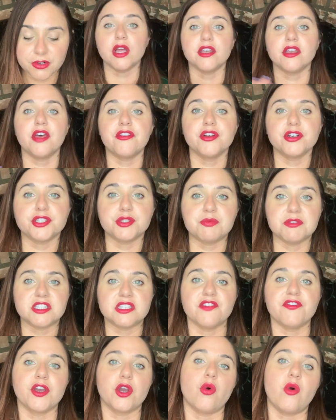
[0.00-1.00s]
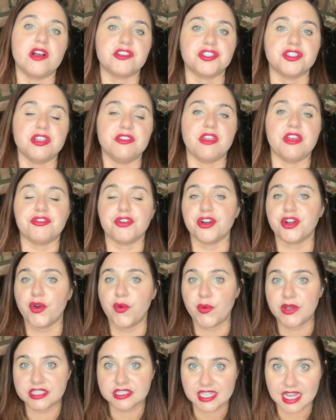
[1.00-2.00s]
Another specific question that they're
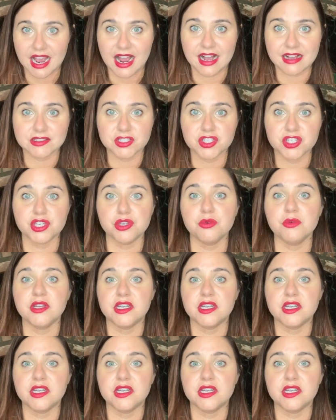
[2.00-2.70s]
going to ask you,